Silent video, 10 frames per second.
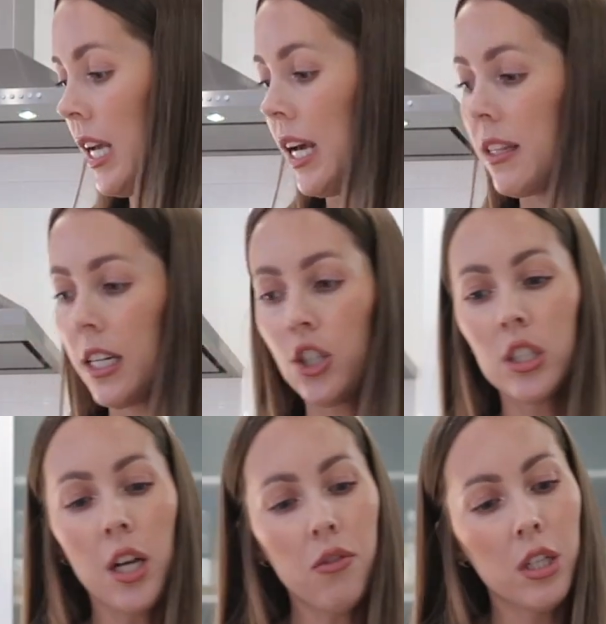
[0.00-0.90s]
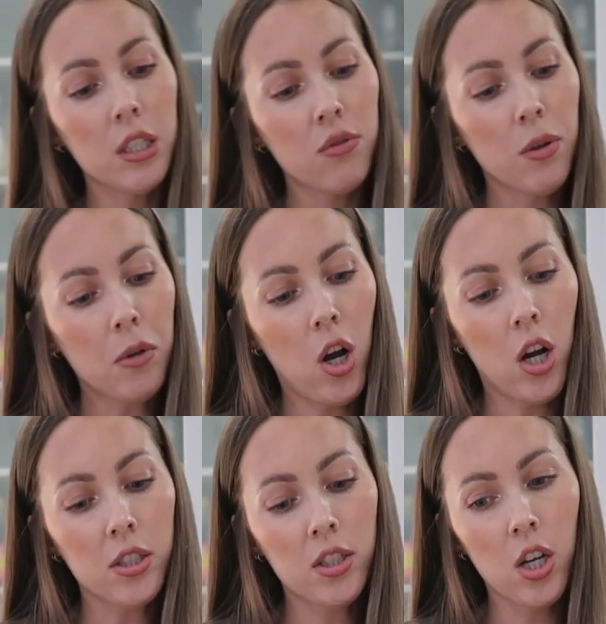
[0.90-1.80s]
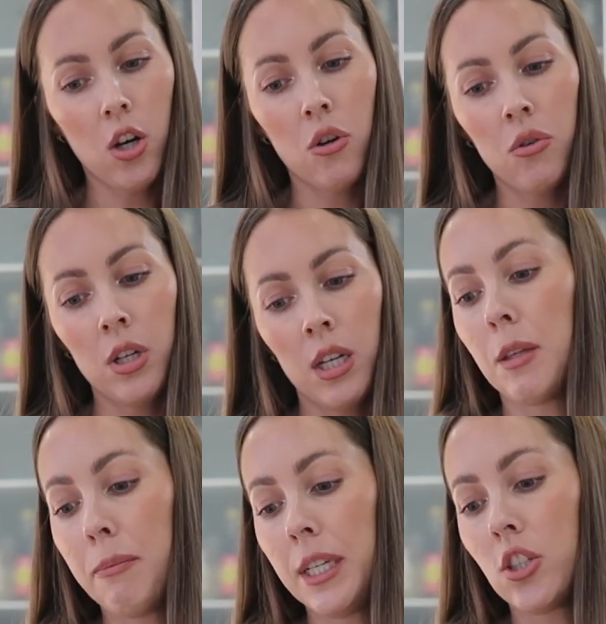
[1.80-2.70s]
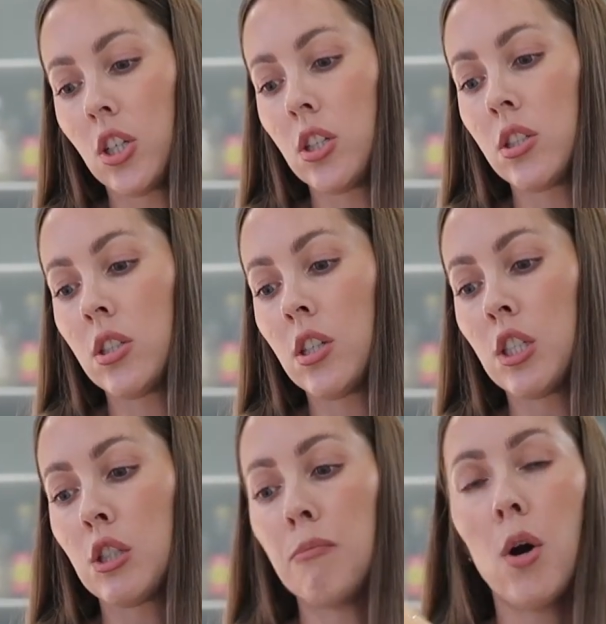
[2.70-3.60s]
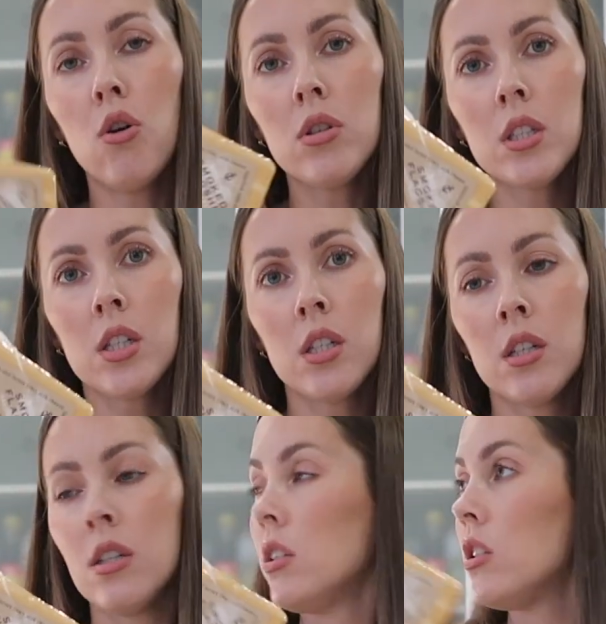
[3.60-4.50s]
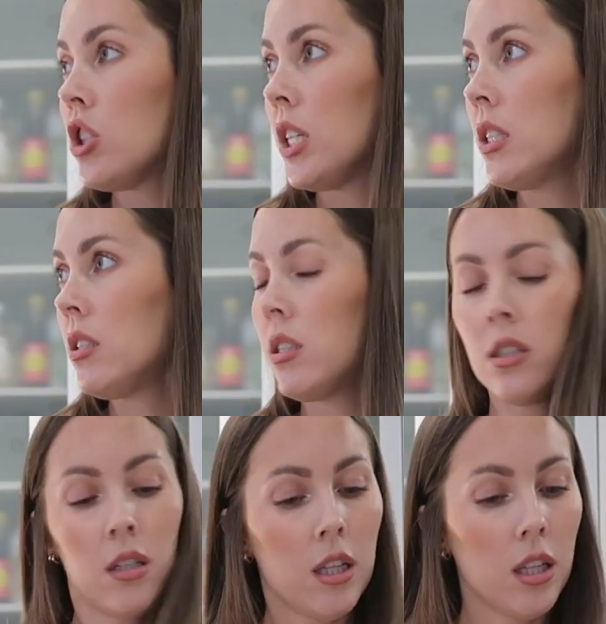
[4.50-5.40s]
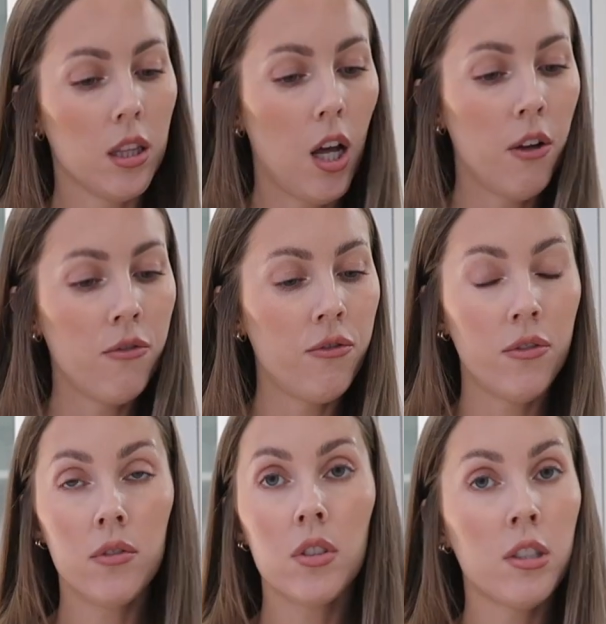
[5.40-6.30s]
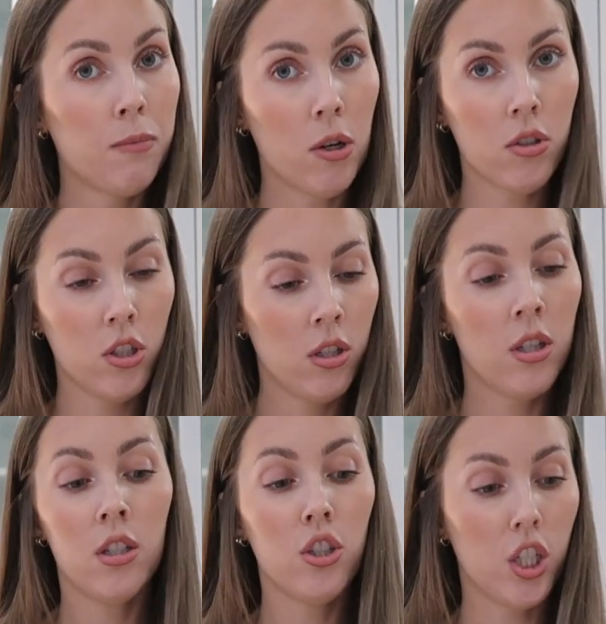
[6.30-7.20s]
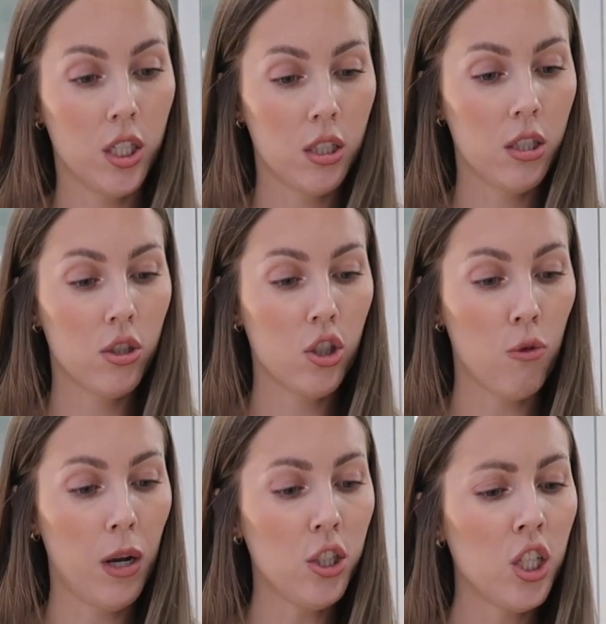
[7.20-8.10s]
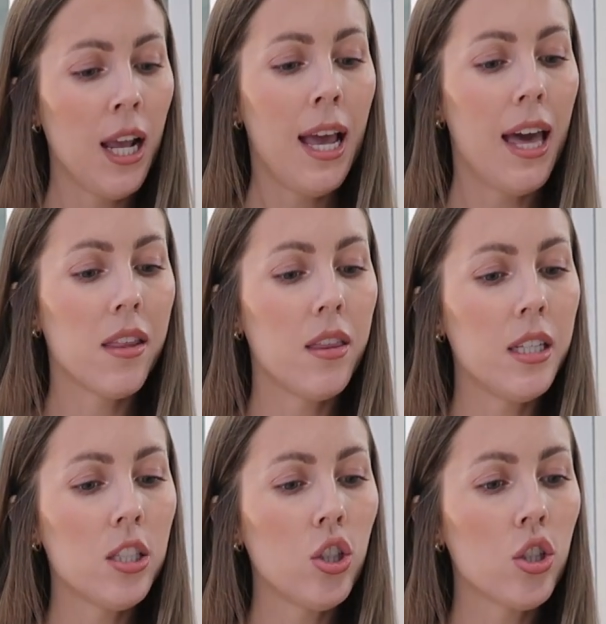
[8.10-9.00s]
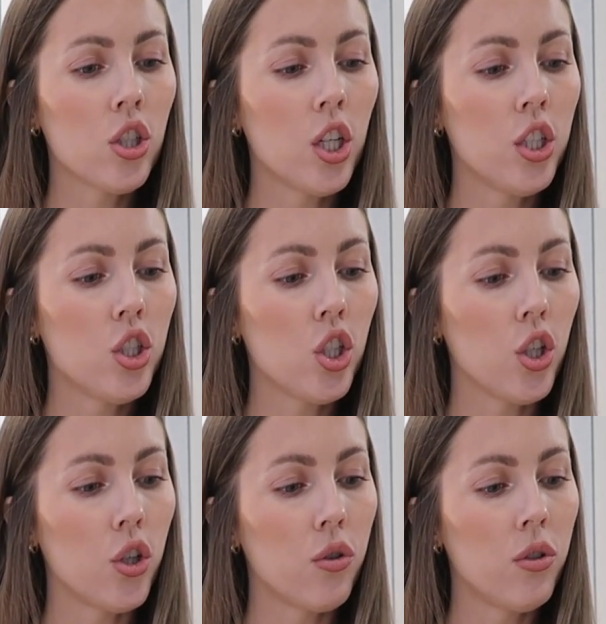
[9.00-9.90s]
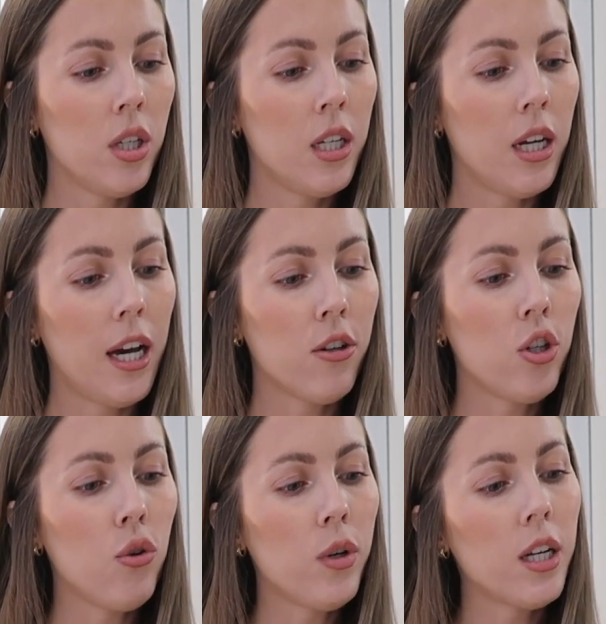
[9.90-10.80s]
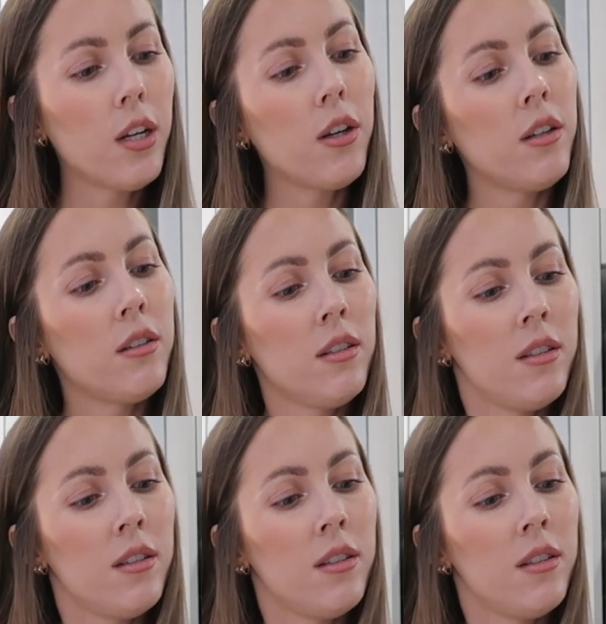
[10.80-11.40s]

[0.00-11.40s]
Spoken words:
And then I just got these from Costco, the Beecher's smoked cheese. Love smoked cheese so much. And then this looked good too. I don't know what a